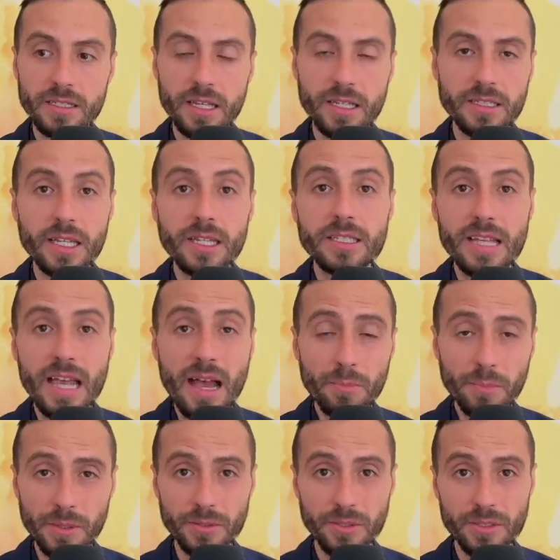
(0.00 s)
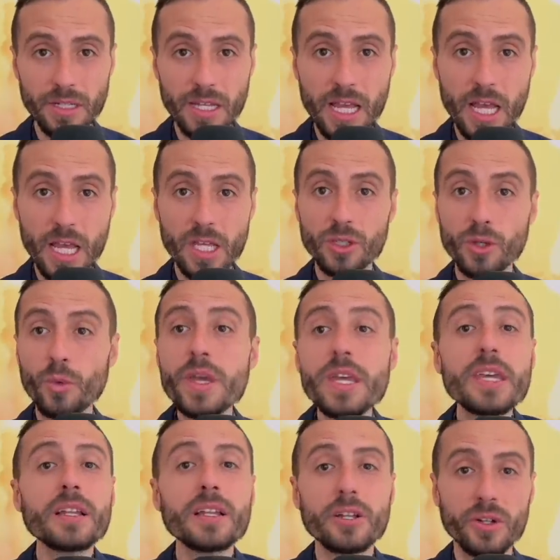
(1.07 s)
as examples, so we
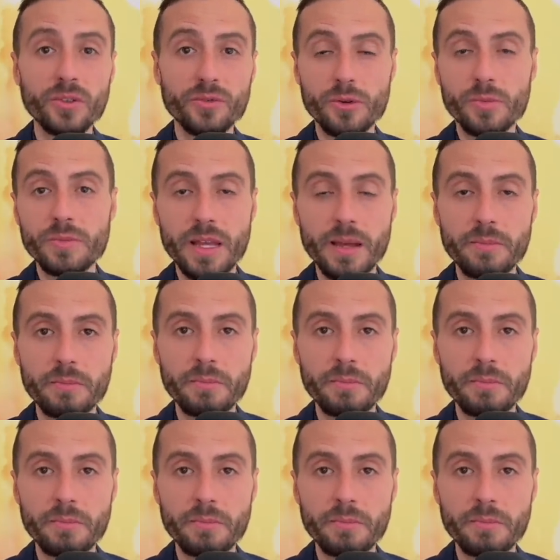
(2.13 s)
can learn from them.